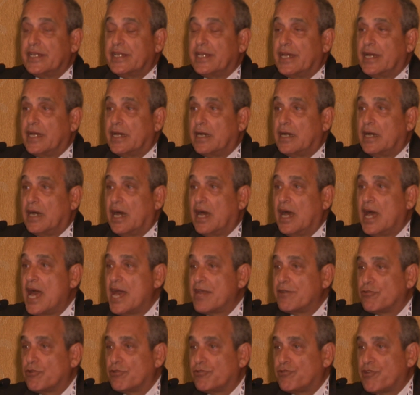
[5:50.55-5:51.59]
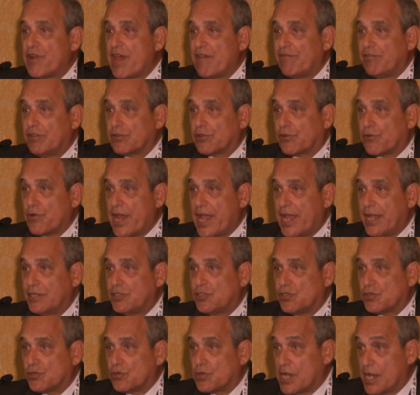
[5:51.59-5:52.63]
100 travel
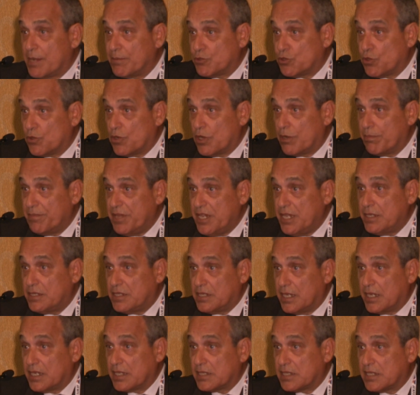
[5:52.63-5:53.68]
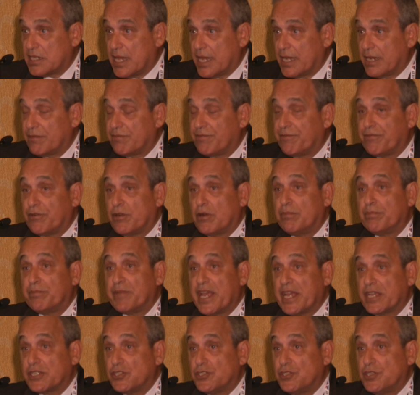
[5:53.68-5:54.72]
grants to come to our meetings, and from
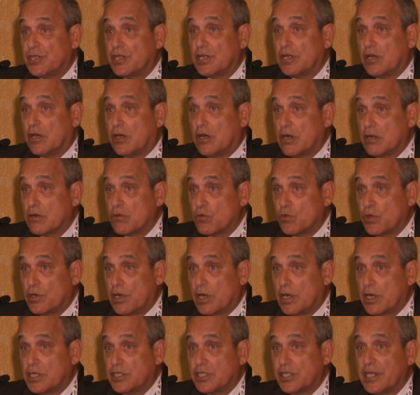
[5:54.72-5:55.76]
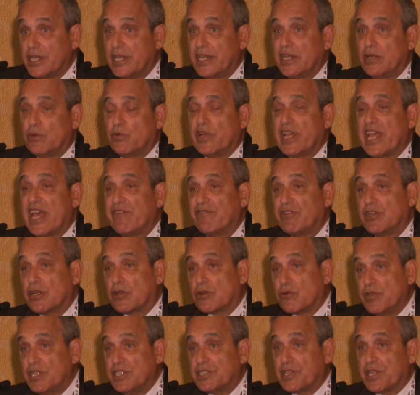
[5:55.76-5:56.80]
next year onwards, we have
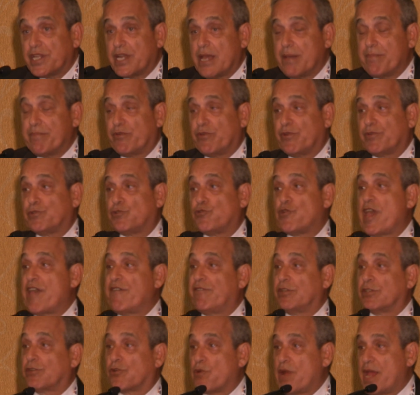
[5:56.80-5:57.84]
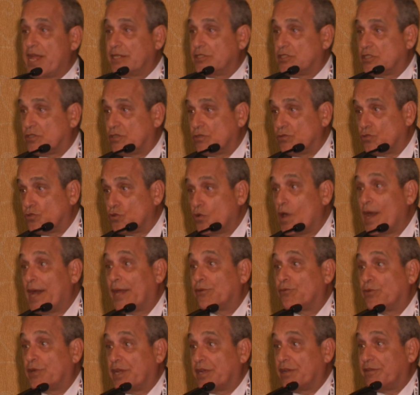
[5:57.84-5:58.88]
increased the number of travel grants to
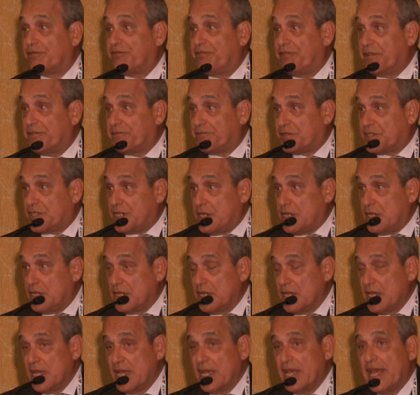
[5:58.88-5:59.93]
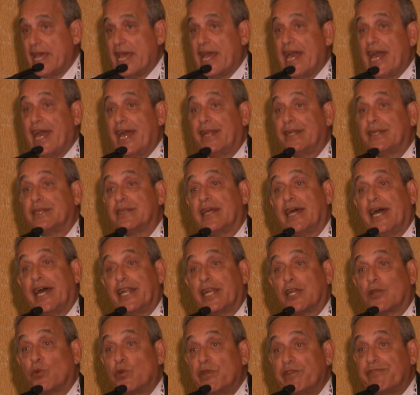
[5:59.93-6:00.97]
250, and an
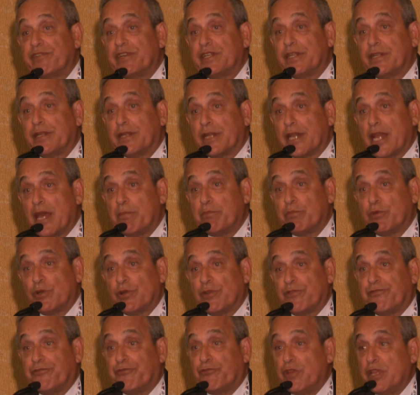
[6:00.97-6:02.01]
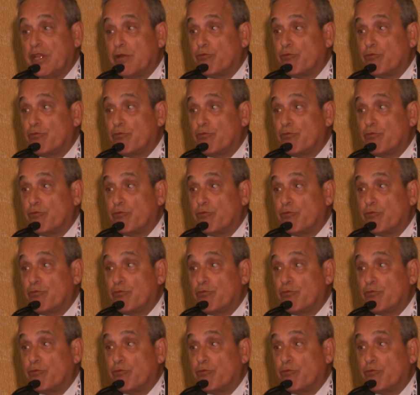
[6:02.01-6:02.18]
equivalent number of free